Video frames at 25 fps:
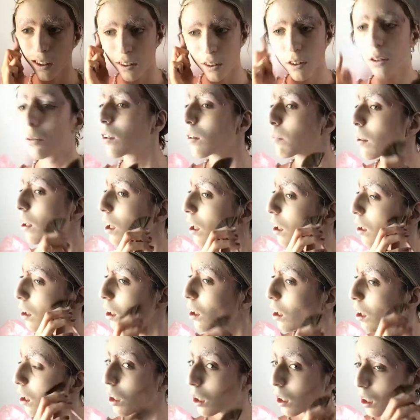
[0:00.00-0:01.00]
I am
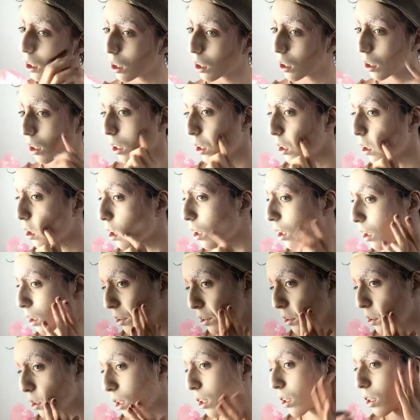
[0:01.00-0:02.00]
using that
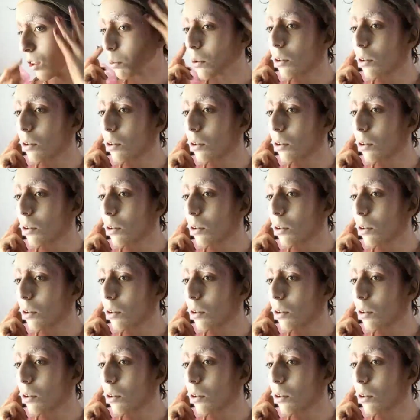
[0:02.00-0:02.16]
to